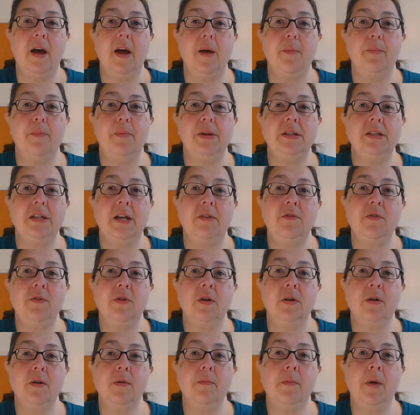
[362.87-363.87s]
Please have
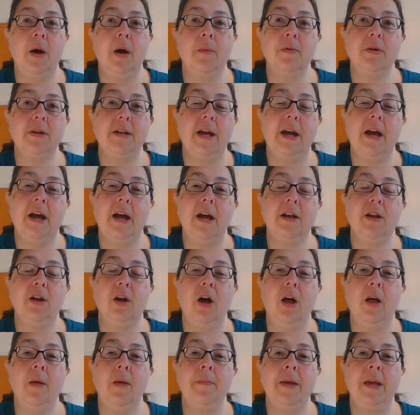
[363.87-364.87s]
your mom or dad
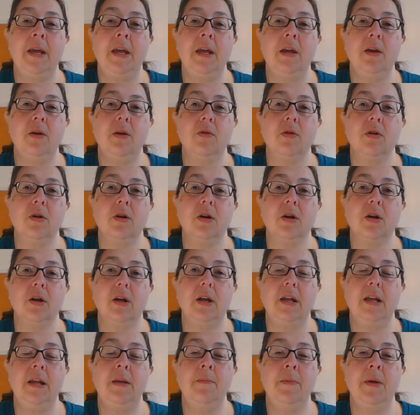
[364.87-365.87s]
call me or
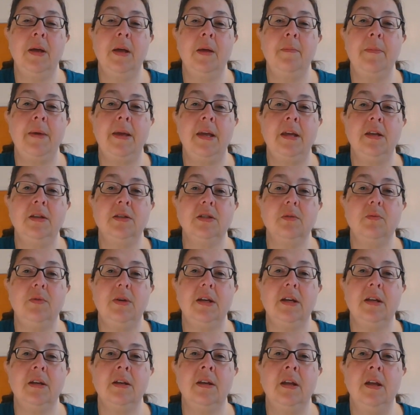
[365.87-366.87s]
email me so we
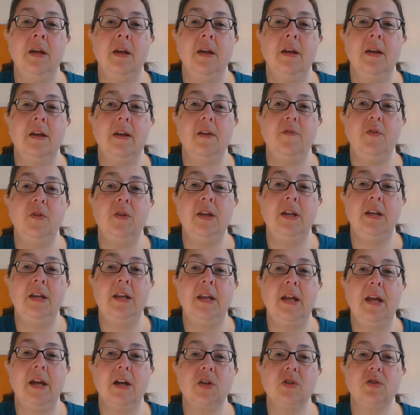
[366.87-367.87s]
can, if you need
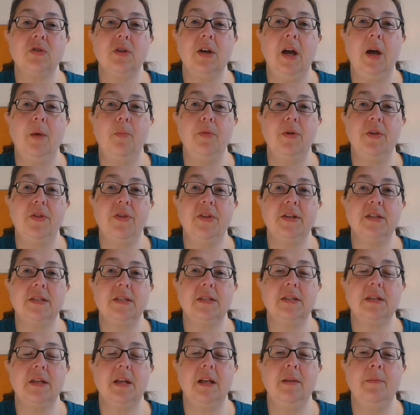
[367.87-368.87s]
any extra help with
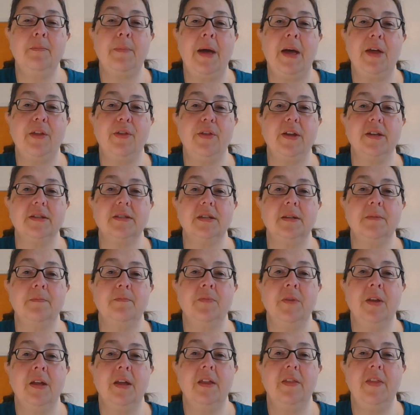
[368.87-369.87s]
this math lesson.
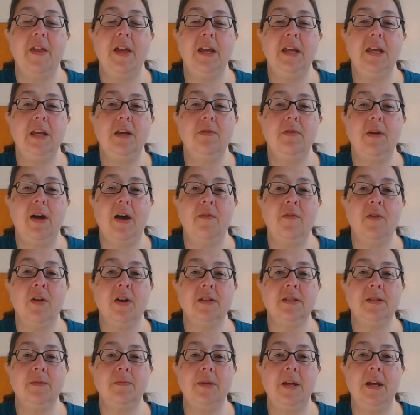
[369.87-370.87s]
Thank you. Have an
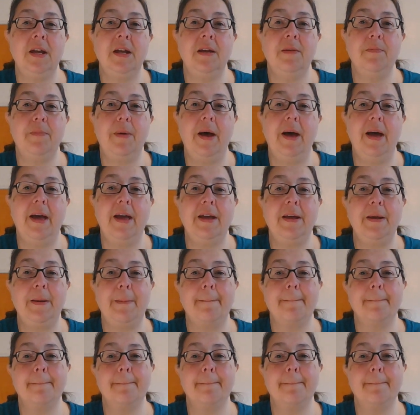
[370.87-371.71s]
awesome day. Bye.